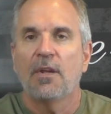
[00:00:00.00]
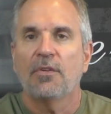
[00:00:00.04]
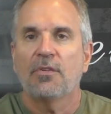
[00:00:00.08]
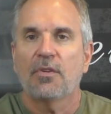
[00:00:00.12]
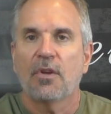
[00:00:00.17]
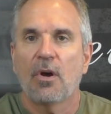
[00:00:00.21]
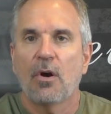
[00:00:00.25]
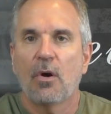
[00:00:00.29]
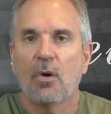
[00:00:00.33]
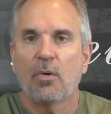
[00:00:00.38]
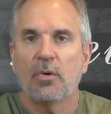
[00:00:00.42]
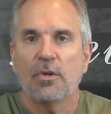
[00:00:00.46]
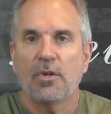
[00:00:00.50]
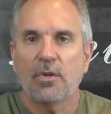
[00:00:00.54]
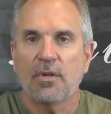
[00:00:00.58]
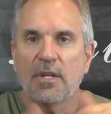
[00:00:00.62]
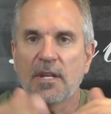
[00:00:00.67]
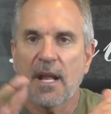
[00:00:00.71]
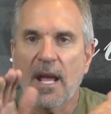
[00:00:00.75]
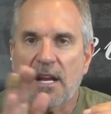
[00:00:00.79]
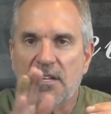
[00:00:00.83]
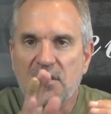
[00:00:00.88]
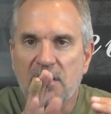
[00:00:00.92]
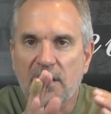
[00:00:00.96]
So you
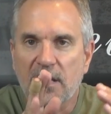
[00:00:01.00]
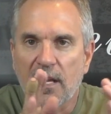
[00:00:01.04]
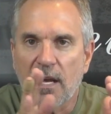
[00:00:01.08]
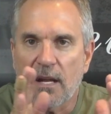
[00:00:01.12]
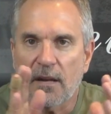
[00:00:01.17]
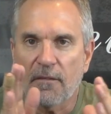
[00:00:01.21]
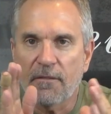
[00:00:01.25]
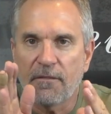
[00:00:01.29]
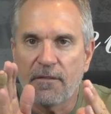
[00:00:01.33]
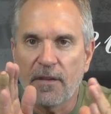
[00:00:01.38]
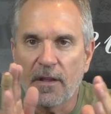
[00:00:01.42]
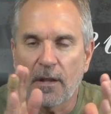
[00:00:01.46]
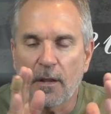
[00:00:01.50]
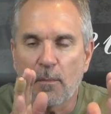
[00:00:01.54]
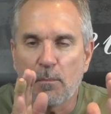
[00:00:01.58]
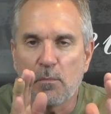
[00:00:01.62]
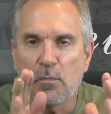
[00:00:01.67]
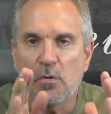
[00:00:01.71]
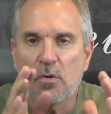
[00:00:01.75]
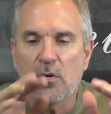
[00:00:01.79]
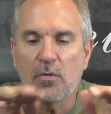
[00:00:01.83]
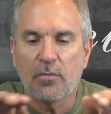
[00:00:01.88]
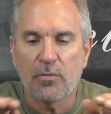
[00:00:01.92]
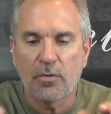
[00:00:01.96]
can actually kind of feel it
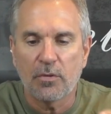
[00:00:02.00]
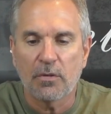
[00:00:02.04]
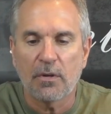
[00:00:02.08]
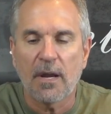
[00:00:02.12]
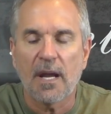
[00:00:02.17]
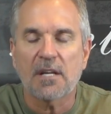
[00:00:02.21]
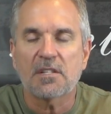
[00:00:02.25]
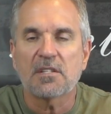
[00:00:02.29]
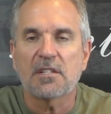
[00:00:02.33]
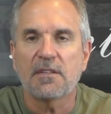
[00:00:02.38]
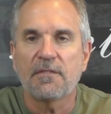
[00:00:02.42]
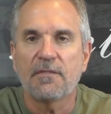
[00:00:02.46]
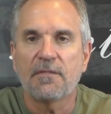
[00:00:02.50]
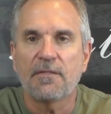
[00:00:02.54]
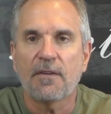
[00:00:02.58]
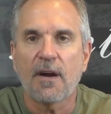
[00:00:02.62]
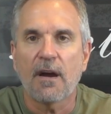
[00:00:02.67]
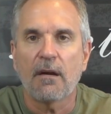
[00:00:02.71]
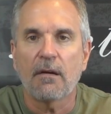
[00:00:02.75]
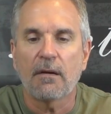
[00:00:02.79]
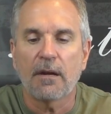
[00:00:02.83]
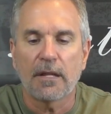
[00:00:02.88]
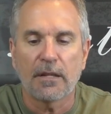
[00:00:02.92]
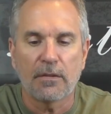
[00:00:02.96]
move when you're actually
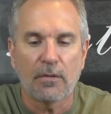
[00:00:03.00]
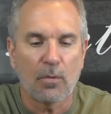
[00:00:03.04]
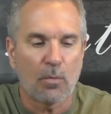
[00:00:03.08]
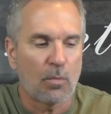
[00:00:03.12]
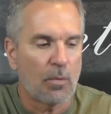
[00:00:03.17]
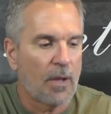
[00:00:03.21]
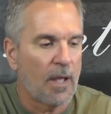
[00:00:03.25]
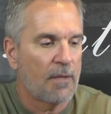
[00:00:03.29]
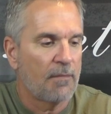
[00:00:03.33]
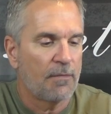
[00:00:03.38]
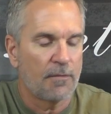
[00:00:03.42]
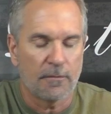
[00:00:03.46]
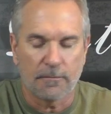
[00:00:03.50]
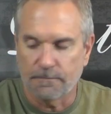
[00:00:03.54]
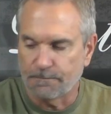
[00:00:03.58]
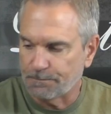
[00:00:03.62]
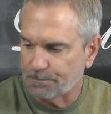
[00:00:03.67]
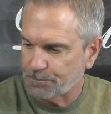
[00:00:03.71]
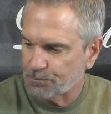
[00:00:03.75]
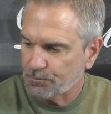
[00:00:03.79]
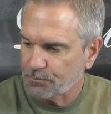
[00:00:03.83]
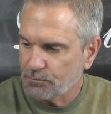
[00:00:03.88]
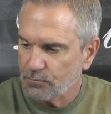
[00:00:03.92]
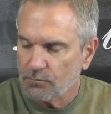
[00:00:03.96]
firing the rifle.
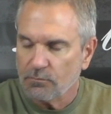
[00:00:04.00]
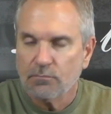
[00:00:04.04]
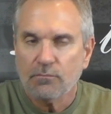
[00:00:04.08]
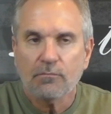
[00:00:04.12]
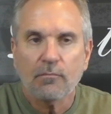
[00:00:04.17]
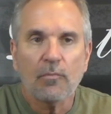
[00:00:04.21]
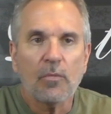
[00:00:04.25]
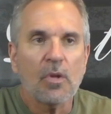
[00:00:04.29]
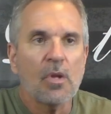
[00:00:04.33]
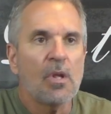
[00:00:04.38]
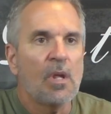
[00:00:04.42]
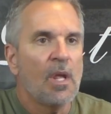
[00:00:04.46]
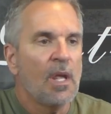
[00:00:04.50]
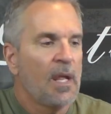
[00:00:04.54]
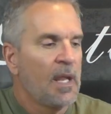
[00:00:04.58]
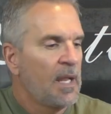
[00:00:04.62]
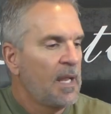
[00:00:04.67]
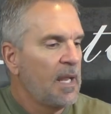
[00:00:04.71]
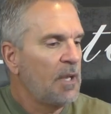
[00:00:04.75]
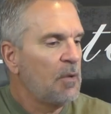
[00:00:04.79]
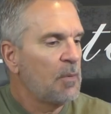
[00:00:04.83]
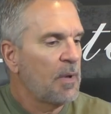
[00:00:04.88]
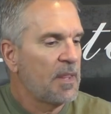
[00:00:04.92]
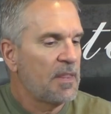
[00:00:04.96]

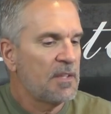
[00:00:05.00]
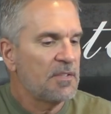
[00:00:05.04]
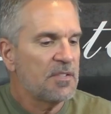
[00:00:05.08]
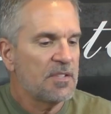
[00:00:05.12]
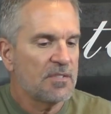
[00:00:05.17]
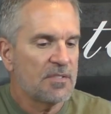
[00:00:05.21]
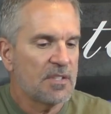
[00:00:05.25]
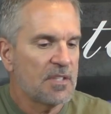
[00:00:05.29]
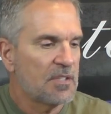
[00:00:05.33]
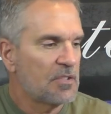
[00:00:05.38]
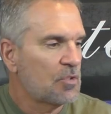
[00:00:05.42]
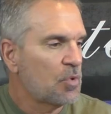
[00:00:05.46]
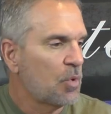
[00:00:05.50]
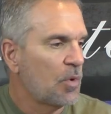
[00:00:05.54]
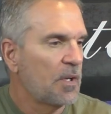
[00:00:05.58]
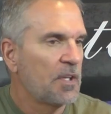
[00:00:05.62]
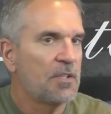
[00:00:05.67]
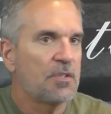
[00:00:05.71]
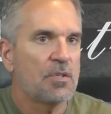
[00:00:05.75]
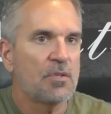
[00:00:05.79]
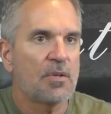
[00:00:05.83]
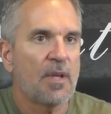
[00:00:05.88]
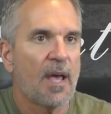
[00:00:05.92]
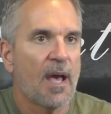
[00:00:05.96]
Anyway, this is in
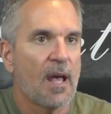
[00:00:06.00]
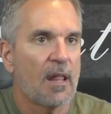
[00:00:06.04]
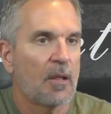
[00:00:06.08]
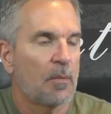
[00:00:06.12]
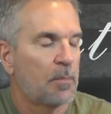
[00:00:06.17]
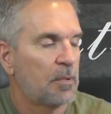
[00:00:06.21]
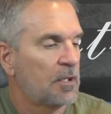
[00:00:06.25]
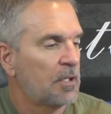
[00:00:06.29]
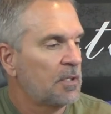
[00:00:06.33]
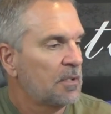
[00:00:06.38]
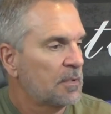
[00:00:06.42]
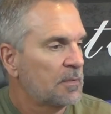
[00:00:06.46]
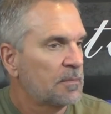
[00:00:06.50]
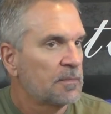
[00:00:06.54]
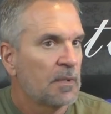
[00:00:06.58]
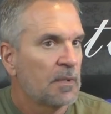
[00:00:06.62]
.22 caliber.